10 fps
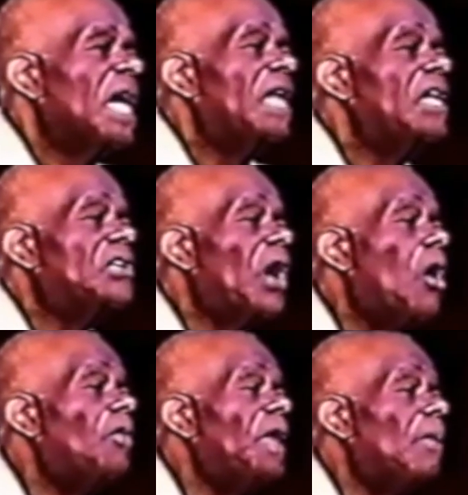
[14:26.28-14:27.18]
And he
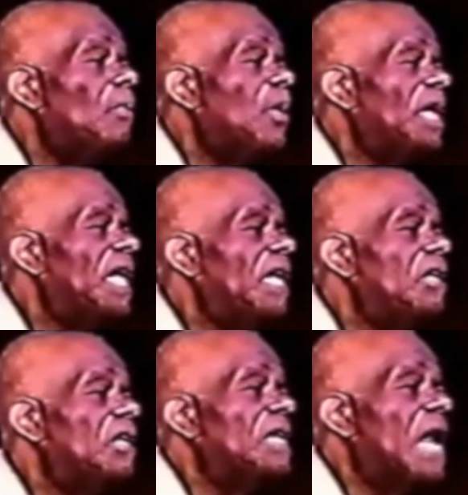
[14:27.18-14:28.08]
told them what any
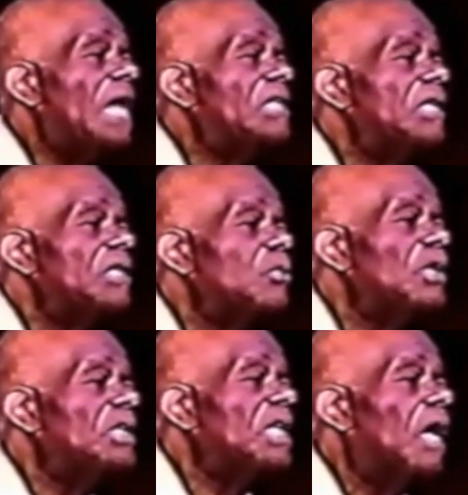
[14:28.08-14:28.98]
good nationalist
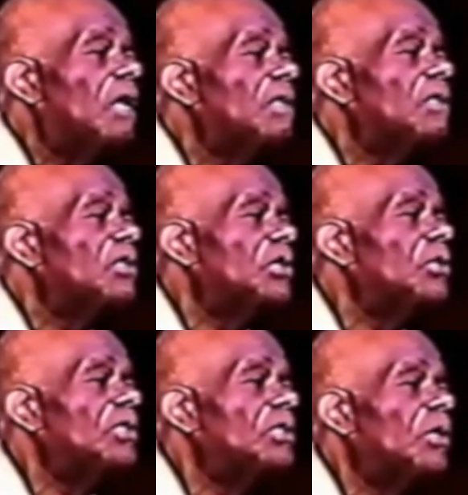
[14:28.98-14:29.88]
would tell
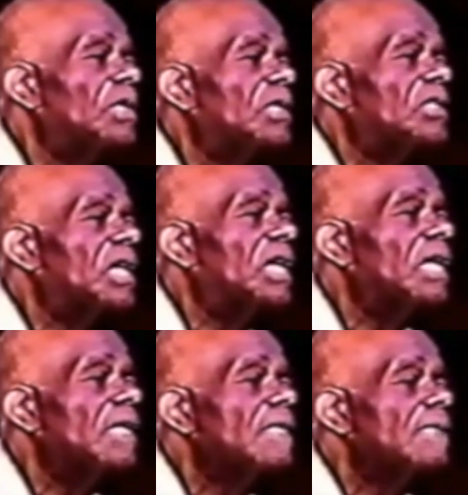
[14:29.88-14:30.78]
students going to
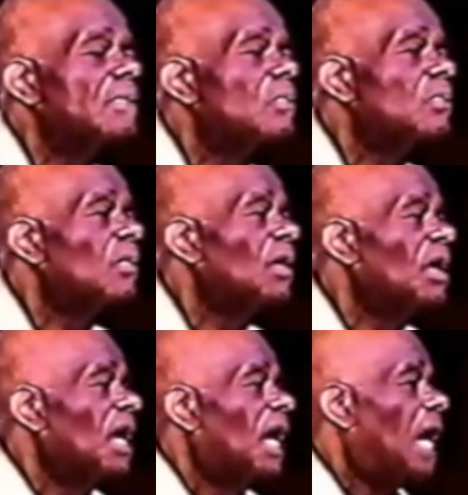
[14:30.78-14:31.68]
study:
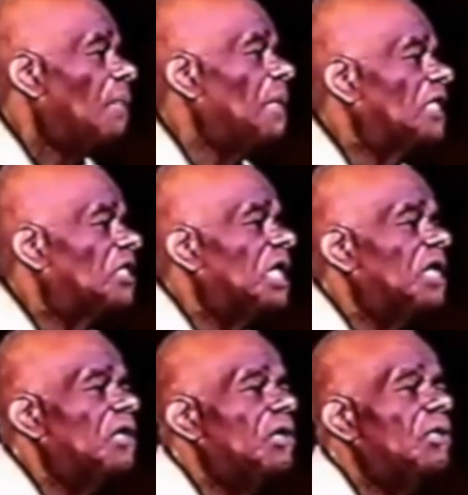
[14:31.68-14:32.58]
I'm not
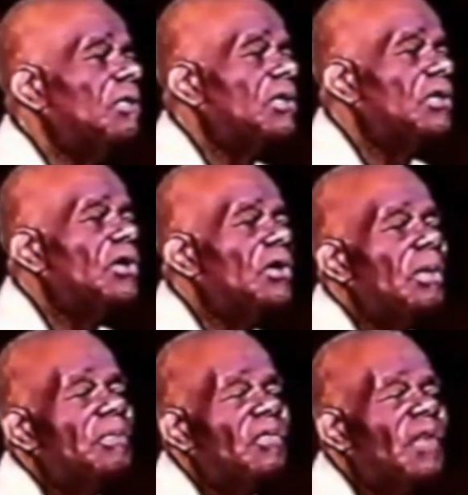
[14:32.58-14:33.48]
sending you to
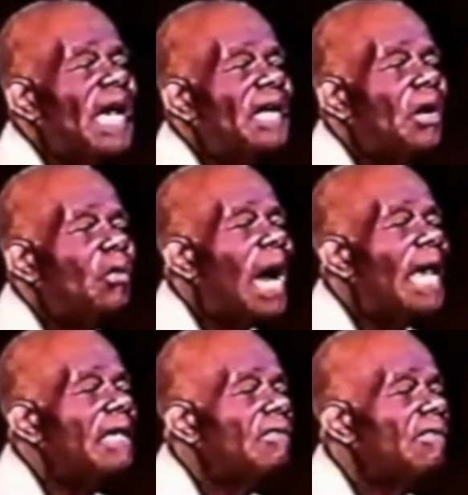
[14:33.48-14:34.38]
Europe to find a
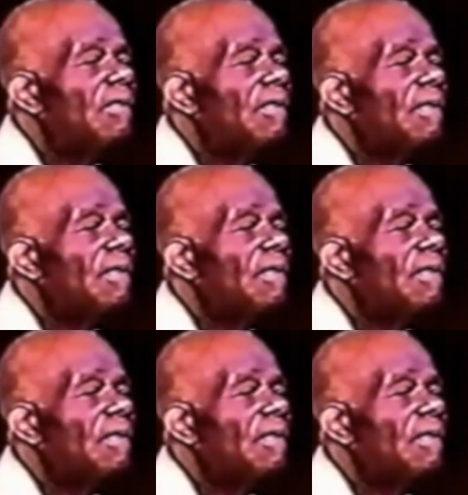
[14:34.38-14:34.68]
wife.